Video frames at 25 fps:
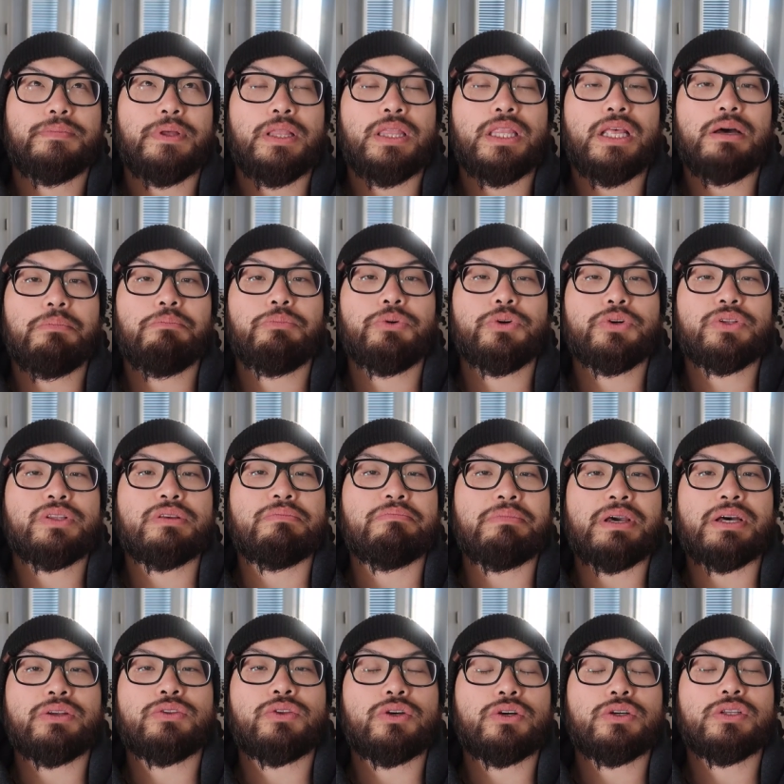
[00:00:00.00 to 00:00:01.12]
lumber to
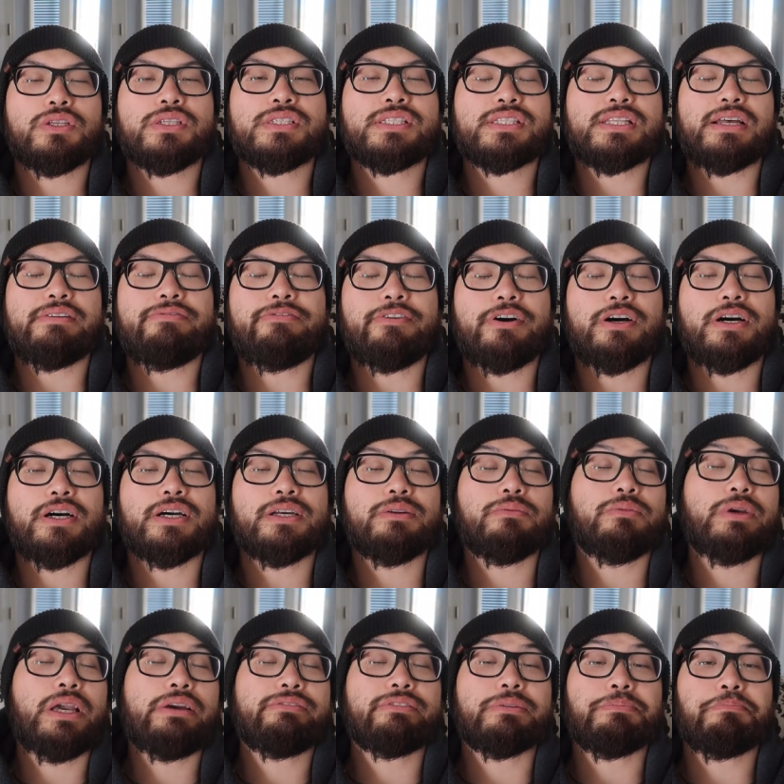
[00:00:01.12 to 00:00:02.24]
mount all this stuff on.
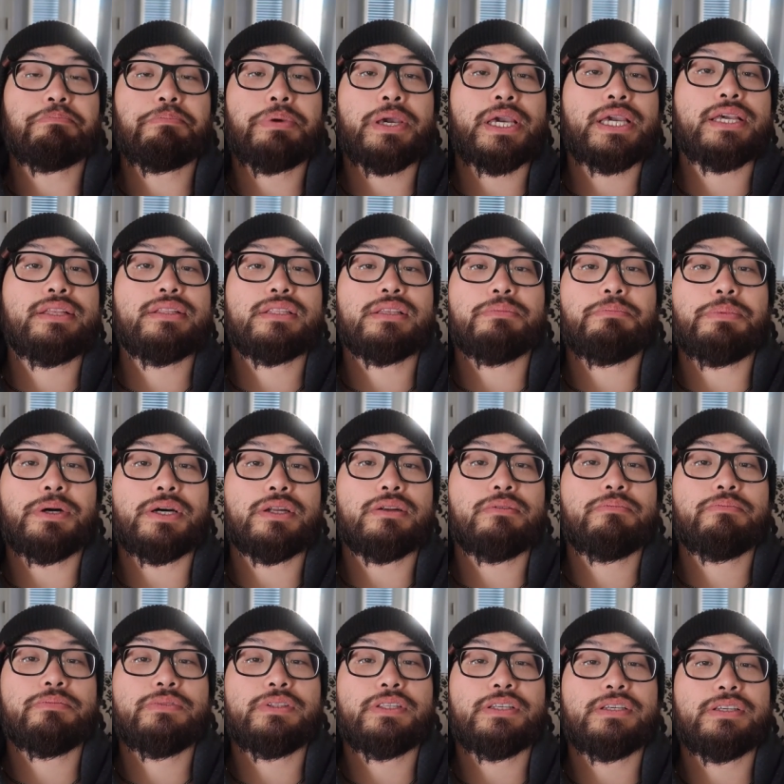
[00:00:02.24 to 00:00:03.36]
We have to paint the
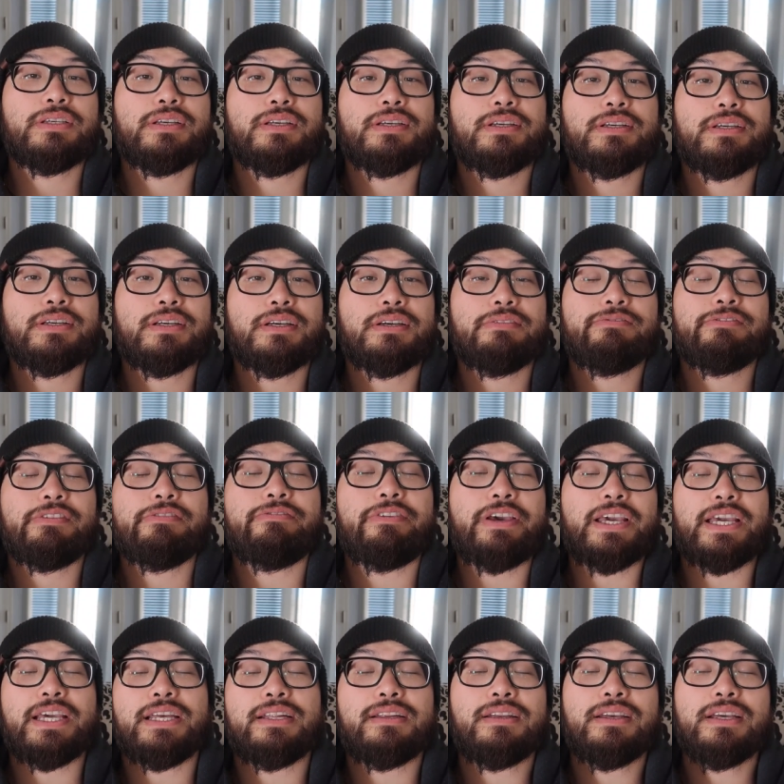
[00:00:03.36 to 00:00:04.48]
bottom of the, uh, of the
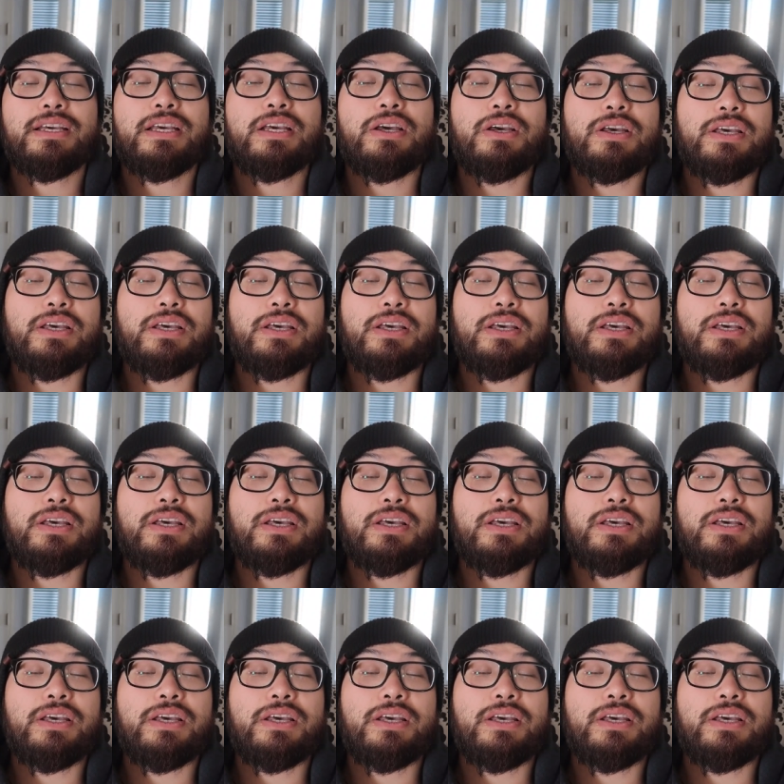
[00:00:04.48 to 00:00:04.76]
van.